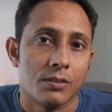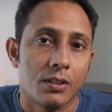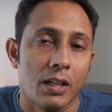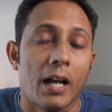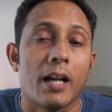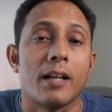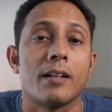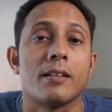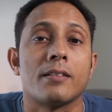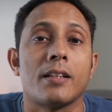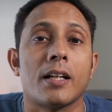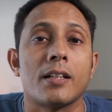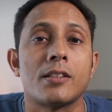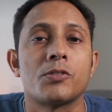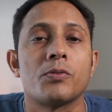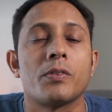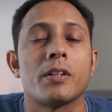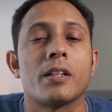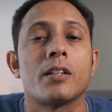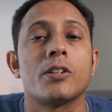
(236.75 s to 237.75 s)
And
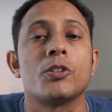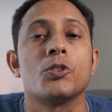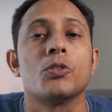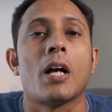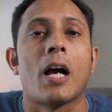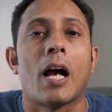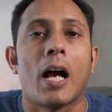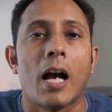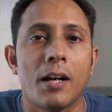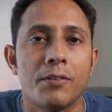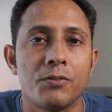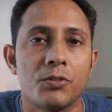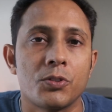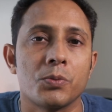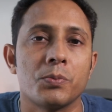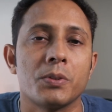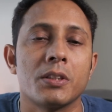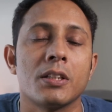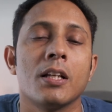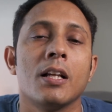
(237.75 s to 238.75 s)
that's where you have to
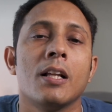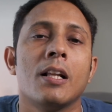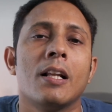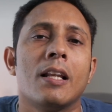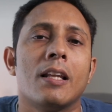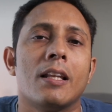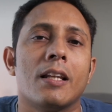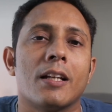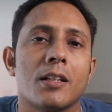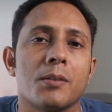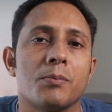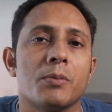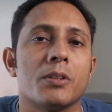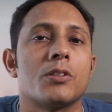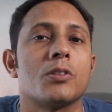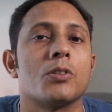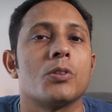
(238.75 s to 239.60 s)
be a little bit